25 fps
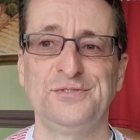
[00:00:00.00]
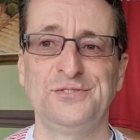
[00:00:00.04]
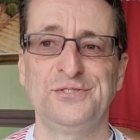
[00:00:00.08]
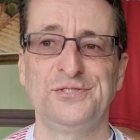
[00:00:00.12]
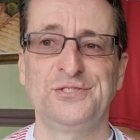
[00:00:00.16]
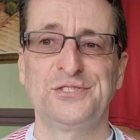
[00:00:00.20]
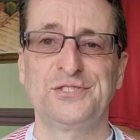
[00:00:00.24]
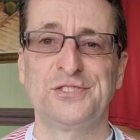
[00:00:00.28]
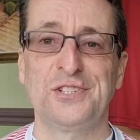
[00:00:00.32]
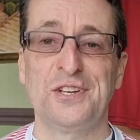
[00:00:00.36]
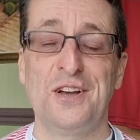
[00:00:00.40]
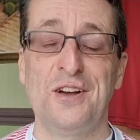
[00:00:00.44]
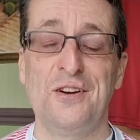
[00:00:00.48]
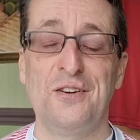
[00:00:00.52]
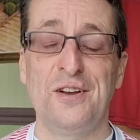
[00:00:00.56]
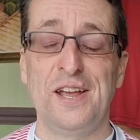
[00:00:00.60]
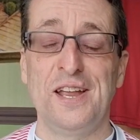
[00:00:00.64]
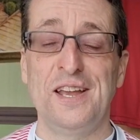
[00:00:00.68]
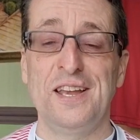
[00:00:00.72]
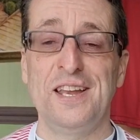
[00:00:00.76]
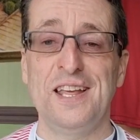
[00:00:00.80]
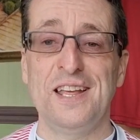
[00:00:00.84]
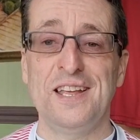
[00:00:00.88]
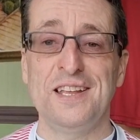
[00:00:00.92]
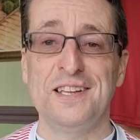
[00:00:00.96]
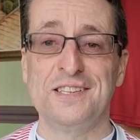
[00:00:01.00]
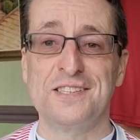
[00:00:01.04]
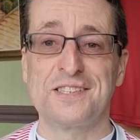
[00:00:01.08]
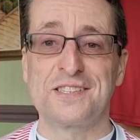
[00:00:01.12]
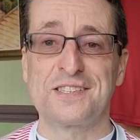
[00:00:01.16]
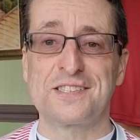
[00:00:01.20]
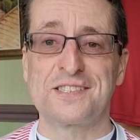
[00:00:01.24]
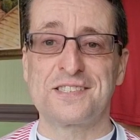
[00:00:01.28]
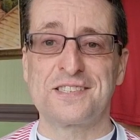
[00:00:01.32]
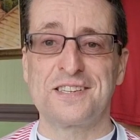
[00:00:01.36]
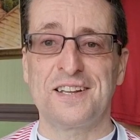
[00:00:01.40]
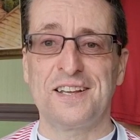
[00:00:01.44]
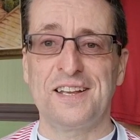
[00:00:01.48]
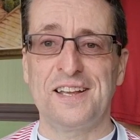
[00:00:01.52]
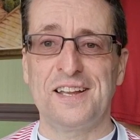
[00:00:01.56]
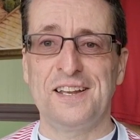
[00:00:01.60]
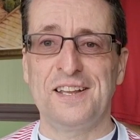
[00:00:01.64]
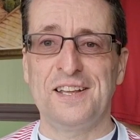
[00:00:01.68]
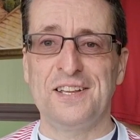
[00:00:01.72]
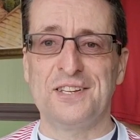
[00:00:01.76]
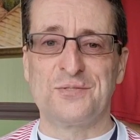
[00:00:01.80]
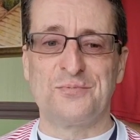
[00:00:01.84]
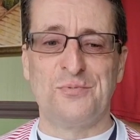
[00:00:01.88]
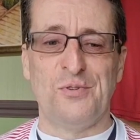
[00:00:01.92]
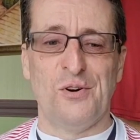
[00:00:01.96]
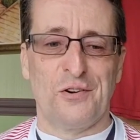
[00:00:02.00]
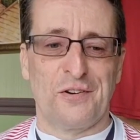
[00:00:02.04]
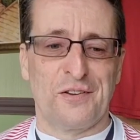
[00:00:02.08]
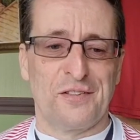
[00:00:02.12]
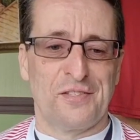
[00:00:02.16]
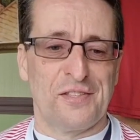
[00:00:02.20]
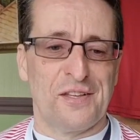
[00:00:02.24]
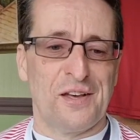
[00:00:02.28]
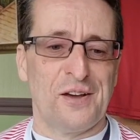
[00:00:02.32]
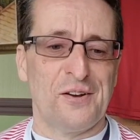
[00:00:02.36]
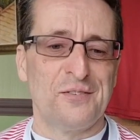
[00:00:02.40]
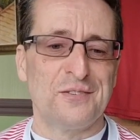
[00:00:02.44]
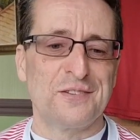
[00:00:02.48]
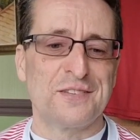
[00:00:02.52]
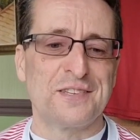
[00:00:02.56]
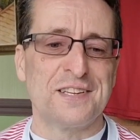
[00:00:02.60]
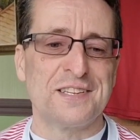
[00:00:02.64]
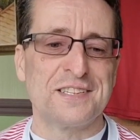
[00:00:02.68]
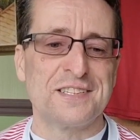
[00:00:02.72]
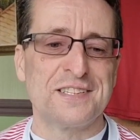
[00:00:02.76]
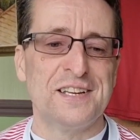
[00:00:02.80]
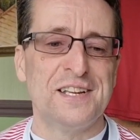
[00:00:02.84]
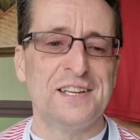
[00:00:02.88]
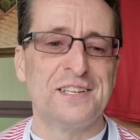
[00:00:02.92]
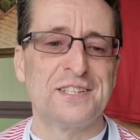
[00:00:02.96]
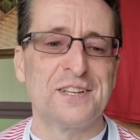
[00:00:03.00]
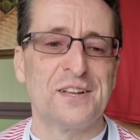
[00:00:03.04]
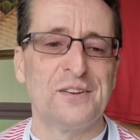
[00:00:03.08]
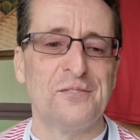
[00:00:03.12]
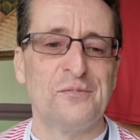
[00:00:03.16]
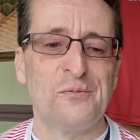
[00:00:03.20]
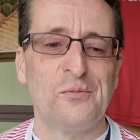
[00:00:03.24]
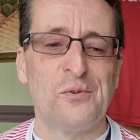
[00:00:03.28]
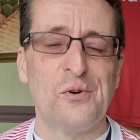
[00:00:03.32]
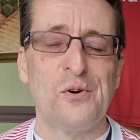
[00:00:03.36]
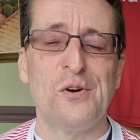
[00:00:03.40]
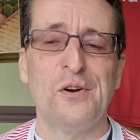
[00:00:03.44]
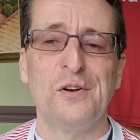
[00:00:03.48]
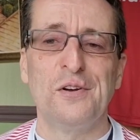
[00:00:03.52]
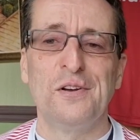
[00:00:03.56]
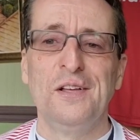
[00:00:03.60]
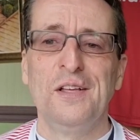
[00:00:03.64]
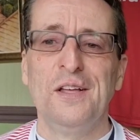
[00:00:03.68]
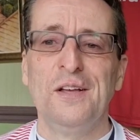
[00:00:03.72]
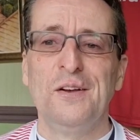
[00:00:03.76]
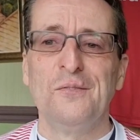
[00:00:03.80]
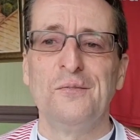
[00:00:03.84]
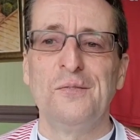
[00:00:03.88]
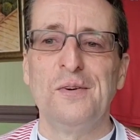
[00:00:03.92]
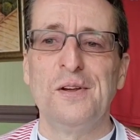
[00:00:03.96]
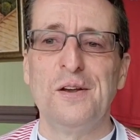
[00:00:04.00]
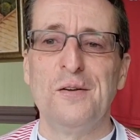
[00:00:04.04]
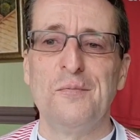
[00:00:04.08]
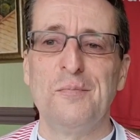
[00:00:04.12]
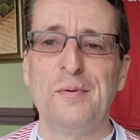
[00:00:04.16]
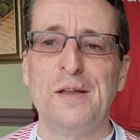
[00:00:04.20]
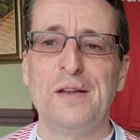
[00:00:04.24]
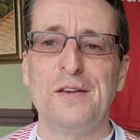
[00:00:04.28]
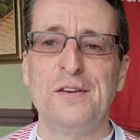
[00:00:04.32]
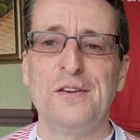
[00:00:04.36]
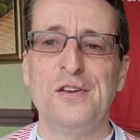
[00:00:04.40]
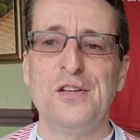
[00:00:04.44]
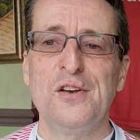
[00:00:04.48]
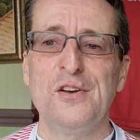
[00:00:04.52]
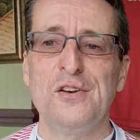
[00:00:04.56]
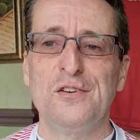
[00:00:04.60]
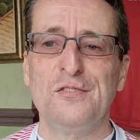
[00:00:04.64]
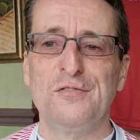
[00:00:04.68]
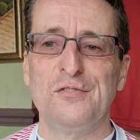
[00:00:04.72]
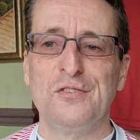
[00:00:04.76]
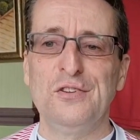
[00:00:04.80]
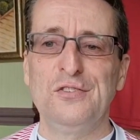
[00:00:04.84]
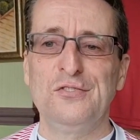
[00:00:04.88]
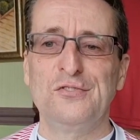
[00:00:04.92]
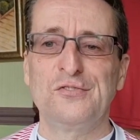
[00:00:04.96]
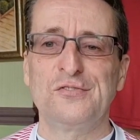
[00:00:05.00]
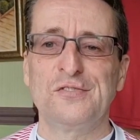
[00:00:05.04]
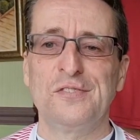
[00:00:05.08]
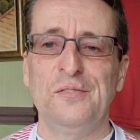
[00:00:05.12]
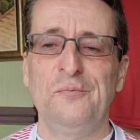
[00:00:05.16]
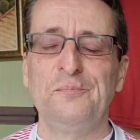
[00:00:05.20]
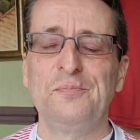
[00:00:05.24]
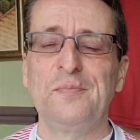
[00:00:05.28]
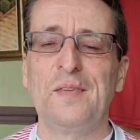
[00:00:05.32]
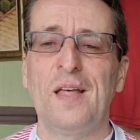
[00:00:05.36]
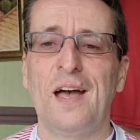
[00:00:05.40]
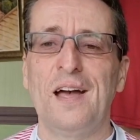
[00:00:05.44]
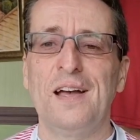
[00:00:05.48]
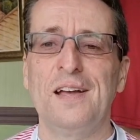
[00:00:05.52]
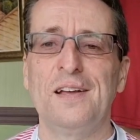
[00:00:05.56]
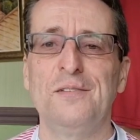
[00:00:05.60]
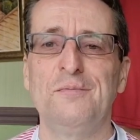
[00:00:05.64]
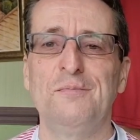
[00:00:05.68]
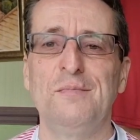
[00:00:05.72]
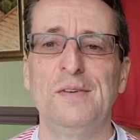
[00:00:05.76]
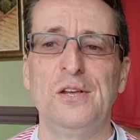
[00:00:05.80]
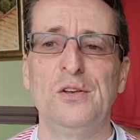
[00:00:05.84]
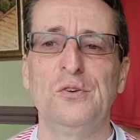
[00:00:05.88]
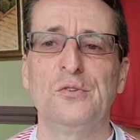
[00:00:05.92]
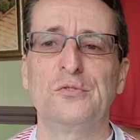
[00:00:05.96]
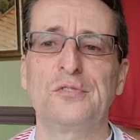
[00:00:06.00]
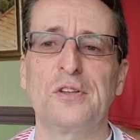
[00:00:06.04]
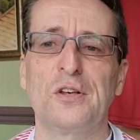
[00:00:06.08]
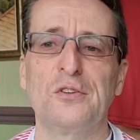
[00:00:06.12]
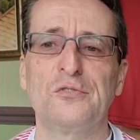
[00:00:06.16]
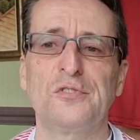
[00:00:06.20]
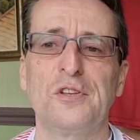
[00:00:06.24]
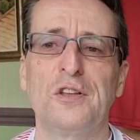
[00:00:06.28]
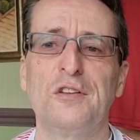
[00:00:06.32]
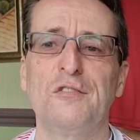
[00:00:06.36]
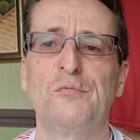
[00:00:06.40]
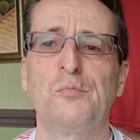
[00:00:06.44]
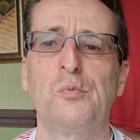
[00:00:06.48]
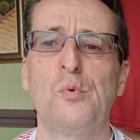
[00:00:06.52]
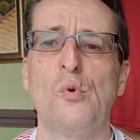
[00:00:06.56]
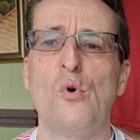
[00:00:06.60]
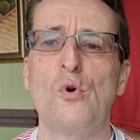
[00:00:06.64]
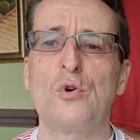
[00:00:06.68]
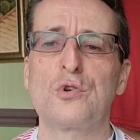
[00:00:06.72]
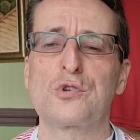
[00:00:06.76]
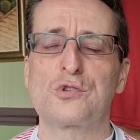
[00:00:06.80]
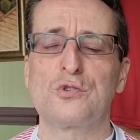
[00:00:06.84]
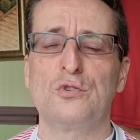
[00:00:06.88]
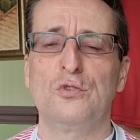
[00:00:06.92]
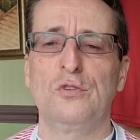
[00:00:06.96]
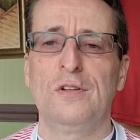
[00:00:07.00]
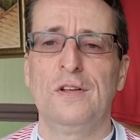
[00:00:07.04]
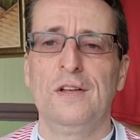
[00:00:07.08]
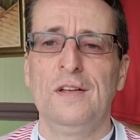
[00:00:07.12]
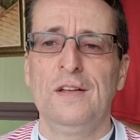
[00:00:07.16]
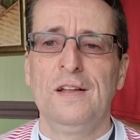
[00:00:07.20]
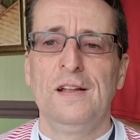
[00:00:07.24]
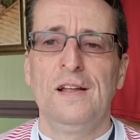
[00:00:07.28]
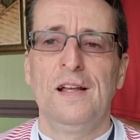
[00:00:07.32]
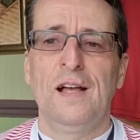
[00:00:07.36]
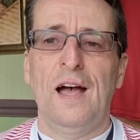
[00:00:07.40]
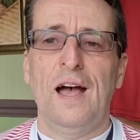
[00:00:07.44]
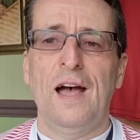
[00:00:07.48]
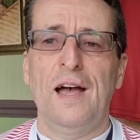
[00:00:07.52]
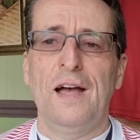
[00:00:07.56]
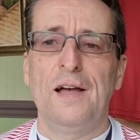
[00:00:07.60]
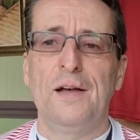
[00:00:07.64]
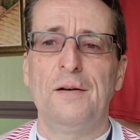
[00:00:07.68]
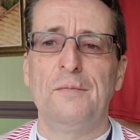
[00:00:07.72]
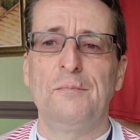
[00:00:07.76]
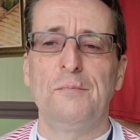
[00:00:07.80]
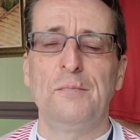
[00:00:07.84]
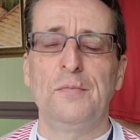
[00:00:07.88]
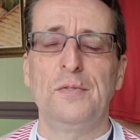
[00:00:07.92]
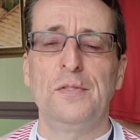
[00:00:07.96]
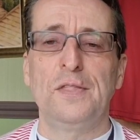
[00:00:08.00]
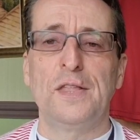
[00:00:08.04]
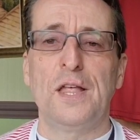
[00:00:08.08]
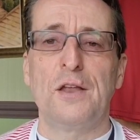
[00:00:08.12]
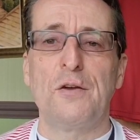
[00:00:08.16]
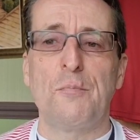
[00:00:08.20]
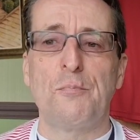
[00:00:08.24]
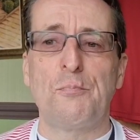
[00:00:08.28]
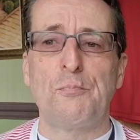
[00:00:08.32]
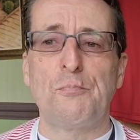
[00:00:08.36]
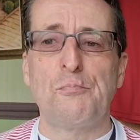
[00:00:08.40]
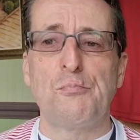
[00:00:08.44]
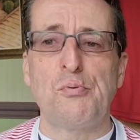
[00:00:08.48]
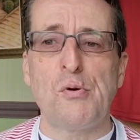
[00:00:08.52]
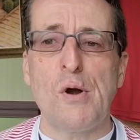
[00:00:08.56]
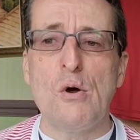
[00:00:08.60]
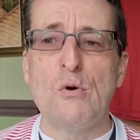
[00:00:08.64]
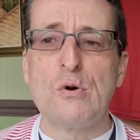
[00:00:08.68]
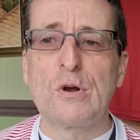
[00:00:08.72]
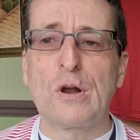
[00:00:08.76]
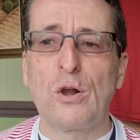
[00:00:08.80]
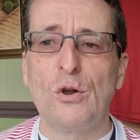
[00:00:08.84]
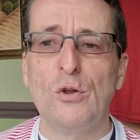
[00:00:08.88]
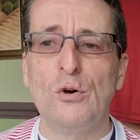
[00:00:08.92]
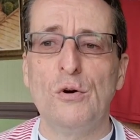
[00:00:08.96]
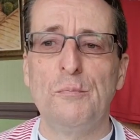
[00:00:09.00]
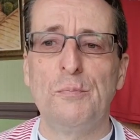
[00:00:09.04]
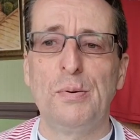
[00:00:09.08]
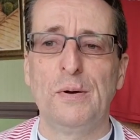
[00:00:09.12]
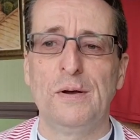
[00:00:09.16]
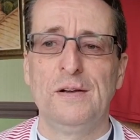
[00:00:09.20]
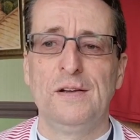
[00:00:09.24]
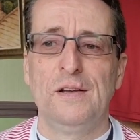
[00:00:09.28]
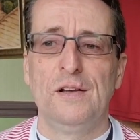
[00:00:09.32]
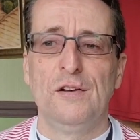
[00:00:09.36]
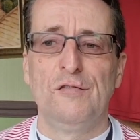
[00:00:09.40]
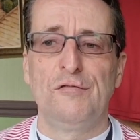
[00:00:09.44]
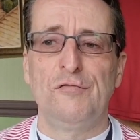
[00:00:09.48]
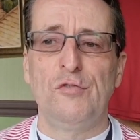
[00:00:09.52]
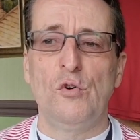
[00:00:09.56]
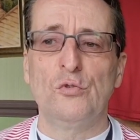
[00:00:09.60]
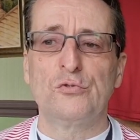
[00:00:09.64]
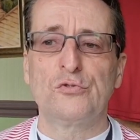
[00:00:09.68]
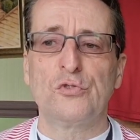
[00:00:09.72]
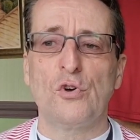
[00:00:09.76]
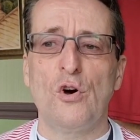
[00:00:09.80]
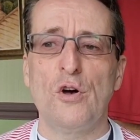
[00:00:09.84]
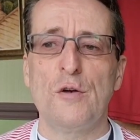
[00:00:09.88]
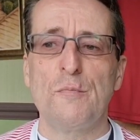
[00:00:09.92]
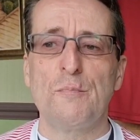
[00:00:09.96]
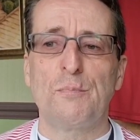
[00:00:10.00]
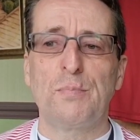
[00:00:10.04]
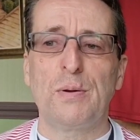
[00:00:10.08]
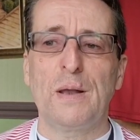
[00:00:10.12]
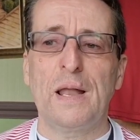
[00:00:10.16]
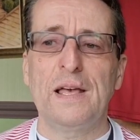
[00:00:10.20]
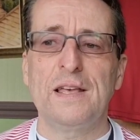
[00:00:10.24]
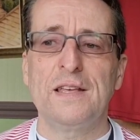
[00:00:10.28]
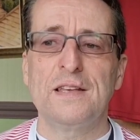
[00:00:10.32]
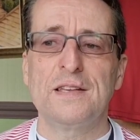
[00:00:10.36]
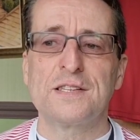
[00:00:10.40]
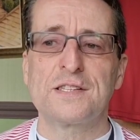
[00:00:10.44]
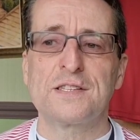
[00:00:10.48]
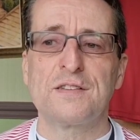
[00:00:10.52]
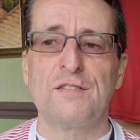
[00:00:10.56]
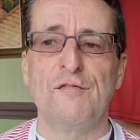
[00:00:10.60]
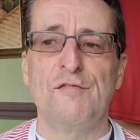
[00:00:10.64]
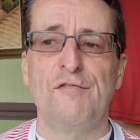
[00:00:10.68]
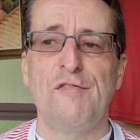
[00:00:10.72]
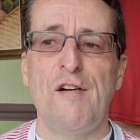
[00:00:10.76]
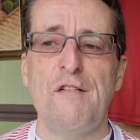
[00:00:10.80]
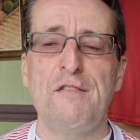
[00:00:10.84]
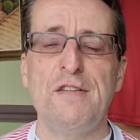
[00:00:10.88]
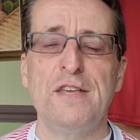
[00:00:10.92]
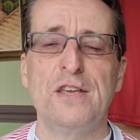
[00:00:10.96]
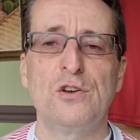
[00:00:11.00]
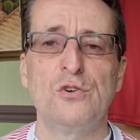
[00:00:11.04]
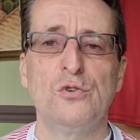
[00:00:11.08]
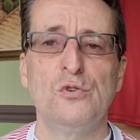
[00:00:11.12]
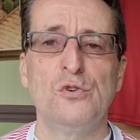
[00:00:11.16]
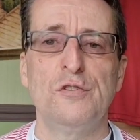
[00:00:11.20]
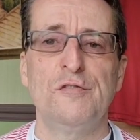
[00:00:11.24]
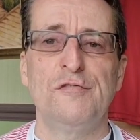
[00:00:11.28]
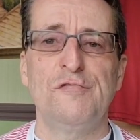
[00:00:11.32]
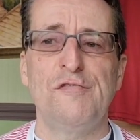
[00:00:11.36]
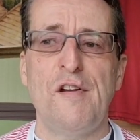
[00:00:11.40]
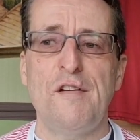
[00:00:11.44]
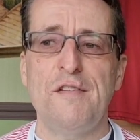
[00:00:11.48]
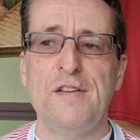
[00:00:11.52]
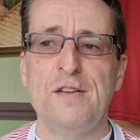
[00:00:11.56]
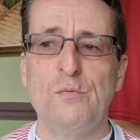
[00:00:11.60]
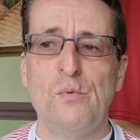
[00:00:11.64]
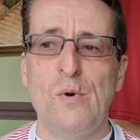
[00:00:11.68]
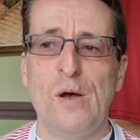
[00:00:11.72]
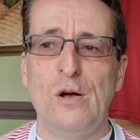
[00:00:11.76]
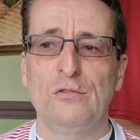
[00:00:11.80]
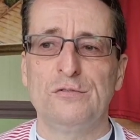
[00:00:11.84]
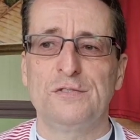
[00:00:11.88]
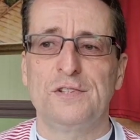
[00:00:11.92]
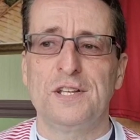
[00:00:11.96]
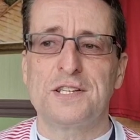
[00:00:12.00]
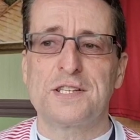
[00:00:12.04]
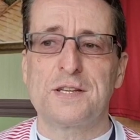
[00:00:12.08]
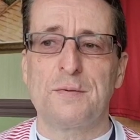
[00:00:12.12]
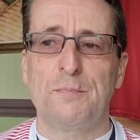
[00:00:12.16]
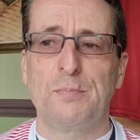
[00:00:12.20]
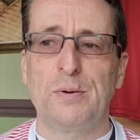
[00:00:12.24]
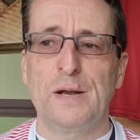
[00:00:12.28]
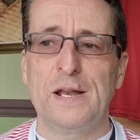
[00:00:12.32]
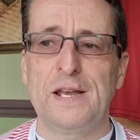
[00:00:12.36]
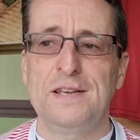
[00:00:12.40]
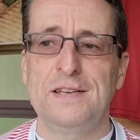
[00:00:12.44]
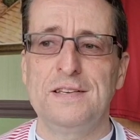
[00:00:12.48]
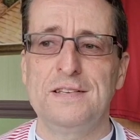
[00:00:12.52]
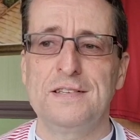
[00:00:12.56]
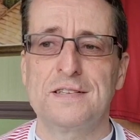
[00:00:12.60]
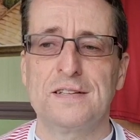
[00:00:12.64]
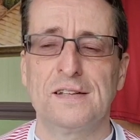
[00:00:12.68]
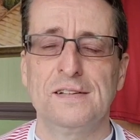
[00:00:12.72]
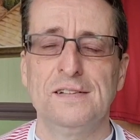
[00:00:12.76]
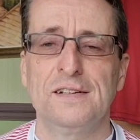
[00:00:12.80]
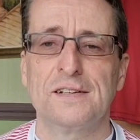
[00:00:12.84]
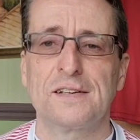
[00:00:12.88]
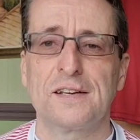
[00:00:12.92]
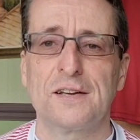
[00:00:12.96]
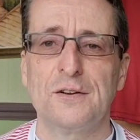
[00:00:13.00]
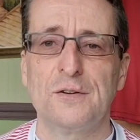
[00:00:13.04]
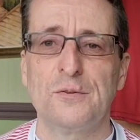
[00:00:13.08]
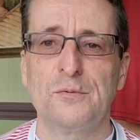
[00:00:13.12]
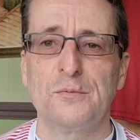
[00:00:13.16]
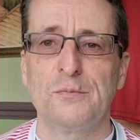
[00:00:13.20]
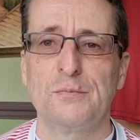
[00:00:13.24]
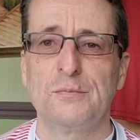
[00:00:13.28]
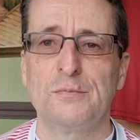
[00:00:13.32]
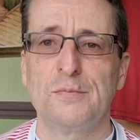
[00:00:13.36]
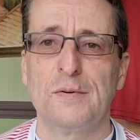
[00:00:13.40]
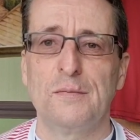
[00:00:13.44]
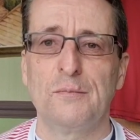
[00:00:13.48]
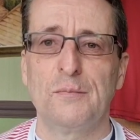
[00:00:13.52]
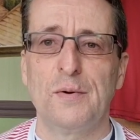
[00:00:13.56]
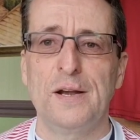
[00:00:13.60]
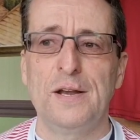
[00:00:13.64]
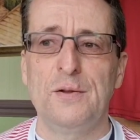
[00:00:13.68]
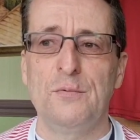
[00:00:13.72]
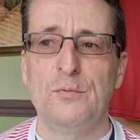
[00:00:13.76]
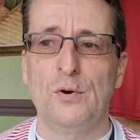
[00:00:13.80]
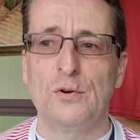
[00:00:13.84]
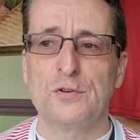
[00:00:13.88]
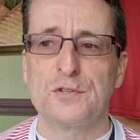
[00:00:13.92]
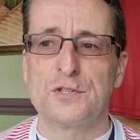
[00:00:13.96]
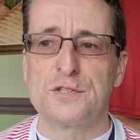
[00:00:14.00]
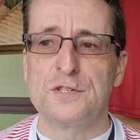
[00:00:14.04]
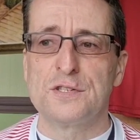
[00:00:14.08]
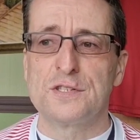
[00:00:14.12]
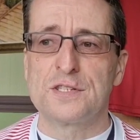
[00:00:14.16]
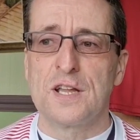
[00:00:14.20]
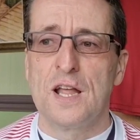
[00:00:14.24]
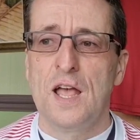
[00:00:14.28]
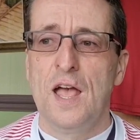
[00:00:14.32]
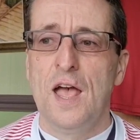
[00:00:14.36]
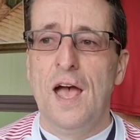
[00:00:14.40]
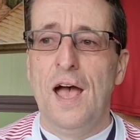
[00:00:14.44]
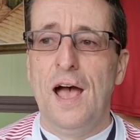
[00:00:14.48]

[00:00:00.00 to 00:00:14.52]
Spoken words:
So it is one of those, isn't it? We're a bit nervous. He also said of Walsall, they're a pro club, full-time players, very good, very well disciplined. I don't know when he watched us.